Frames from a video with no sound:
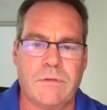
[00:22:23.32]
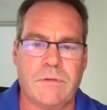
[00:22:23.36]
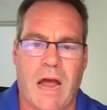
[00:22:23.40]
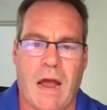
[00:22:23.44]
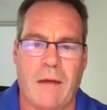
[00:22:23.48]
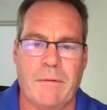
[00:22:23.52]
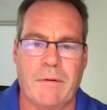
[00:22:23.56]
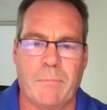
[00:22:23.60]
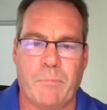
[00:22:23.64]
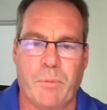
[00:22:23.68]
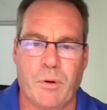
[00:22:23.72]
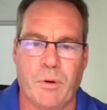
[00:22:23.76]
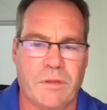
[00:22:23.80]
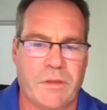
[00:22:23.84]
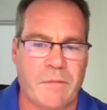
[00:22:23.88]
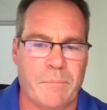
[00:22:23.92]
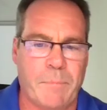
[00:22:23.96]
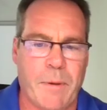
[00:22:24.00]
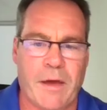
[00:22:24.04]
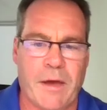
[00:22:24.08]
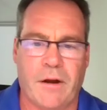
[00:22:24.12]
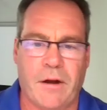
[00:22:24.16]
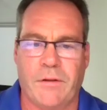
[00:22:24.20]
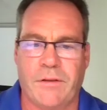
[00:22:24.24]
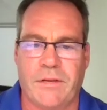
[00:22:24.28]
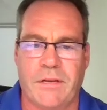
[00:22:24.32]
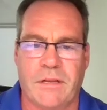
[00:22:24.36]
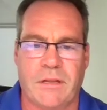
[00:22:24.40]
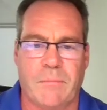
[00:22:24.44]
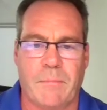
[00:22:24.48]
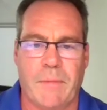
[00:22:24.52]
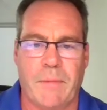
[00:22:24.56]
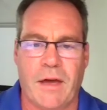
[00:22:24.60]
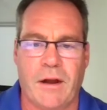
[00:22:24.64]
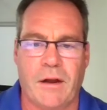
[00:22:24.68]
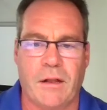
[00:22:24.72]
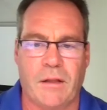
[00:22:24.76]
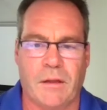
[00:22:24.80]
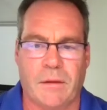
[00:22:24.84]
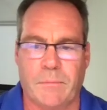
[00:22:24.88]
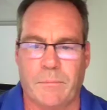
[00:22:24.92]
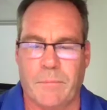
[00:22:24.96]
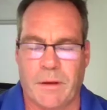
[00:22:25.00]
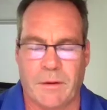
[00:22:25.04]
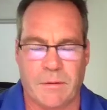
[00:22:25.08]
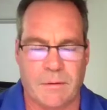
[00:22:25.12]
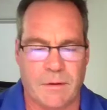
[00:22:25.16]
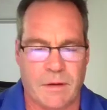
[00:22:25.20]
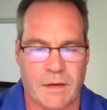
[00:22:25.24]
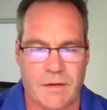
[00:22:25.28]
time to put the pedal to the metal
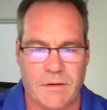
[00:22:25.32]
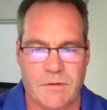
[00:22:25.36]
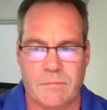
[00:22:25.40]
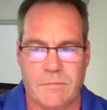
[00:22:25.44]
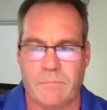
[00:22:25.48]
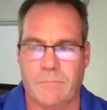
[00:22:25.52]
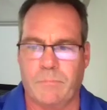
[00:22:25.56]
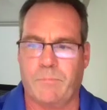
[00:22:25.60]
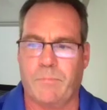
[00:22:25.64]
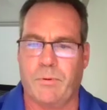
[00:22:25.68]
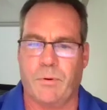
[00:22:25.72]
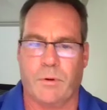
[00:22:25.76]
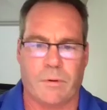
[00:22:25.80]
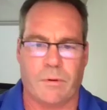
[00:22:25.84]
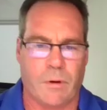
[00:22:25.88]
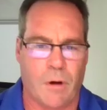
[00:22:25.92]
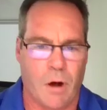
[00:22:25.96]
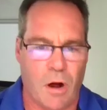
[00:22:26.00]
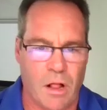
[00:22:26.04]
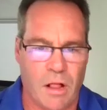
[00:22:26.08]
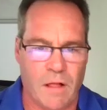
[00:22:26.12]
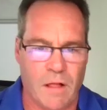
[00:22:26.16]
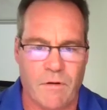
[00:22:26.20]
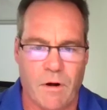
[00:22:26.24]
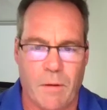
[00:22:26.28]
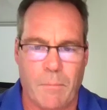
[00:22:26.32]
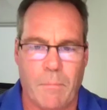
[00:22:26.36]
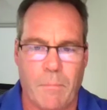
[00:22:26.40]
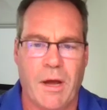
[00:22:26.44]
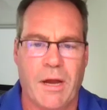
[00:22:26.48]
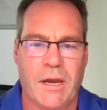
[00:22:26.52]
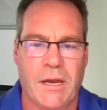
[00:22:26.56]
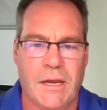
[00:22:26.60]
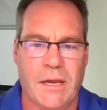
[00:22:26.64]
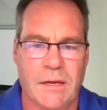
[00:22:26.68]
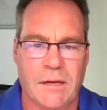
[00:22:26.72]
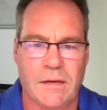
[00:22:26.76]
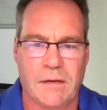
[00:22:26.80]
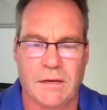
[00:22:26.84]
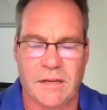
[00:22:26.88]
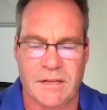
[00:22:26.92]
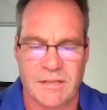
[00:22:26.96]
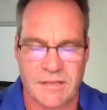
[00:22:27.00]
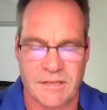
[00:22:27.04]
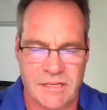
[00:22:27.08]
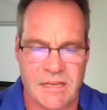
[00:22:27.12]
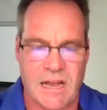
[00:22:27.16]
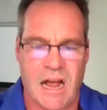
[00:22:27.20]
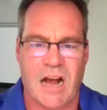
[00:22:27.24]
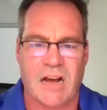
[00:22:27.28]
and put all of our money
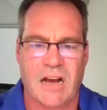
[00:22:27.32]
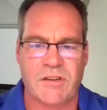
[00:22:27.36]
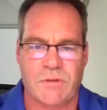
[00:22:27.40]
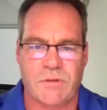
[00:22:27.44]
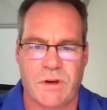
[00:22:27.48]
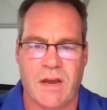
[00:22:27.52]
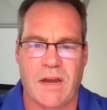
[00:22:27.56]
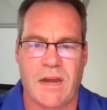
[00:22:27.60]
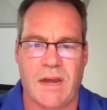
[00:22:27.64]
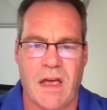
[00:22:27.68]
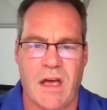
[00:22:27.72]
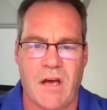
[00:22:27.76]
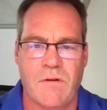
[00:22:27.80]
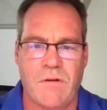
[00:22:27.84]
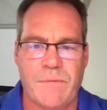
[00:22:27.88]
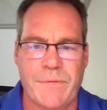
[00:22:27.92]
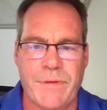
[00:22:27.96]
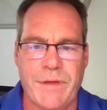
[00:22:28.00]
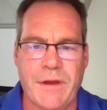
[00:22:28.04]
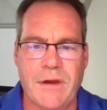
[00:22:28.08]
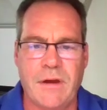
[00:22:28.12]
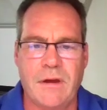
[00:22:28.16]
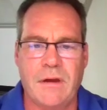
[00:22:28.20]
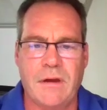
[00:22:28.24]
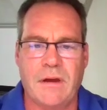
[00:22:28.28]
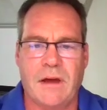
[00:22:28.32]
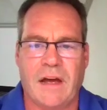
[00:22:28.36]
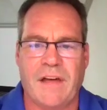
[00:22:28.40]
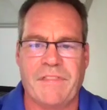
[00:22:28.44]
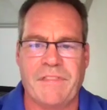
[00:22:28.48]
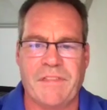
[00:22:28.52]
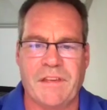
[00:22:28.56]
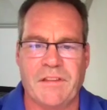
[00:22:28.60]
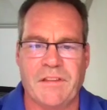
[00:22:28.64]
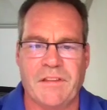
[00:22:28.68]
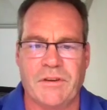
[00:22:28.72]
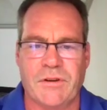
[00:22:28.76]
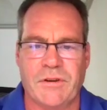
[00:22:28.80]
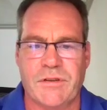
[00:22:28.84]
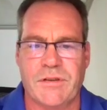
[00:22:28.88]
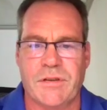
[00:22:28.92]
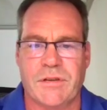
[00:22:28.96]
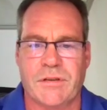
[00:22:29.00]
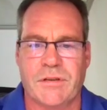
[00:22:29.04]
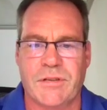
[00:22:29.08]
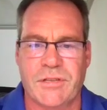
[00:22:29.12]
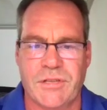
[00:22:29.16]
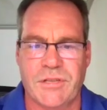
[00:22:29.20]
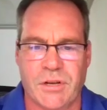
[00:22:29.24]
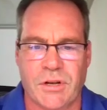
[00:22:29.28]
in stocks right now. I think there's
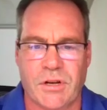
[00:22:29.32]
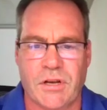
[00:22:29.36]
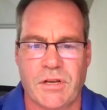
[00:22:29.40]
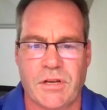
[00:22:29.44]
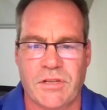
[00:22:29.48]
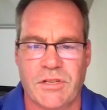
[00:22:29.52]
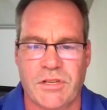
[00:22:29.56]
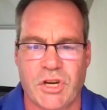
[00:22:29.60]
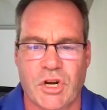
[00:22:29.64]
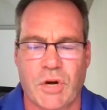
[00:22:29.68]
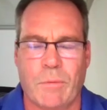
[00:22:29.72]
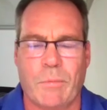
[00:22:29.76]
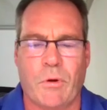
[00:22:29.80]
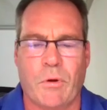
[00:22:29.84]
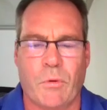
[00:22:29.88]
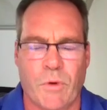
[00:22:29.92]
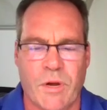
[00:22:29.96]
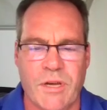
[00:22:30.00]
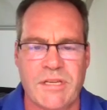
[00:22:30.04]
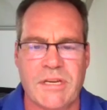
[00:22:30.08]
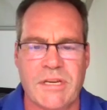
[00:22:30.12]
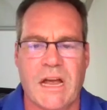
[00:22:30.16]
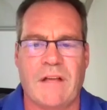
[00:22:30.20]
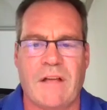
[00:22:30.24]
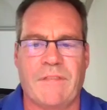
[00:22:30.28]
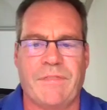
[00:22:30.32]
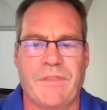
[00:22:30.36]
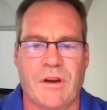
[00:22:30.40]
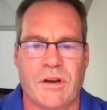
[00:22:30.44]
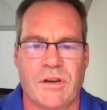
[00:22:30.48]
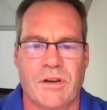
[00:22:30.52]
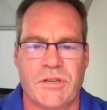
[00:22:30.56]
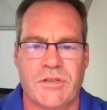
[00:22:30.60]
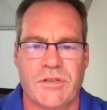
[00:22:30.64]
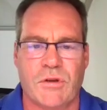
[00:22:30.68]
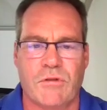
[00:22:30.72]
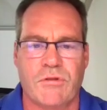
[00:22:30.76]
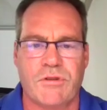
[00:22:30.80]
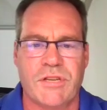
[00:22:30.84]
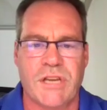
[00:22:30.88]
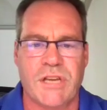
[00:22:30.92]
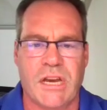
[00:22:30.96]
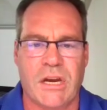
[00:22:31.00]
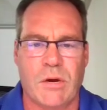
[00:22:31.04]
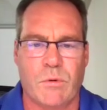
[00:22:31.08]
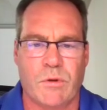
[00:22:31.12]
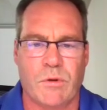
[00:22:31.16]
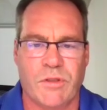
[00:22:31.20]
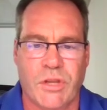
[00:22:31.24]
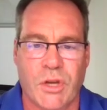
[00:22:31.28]
still considerable risk out there
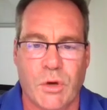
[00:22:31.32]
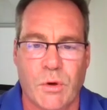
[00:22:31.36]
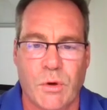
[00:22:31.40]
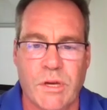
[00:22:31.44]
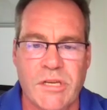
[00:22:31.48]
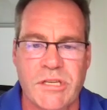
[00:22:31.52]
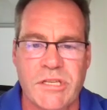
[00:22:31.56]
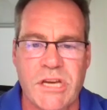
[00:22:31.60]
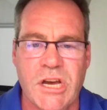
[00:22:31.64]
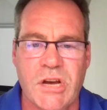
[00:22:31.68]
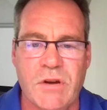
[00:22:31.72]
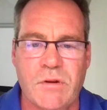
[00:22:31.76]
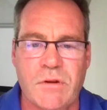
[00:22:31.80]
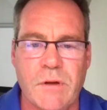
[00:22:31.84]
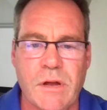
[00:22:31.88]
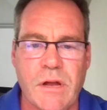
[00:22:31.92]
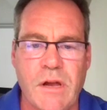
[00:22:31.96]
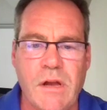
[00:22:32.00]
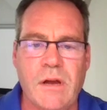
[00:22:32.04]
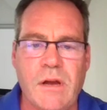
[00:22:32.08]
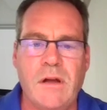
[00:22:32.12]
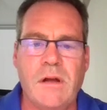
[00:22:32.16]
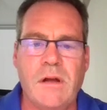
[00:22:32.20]
associated with doing so.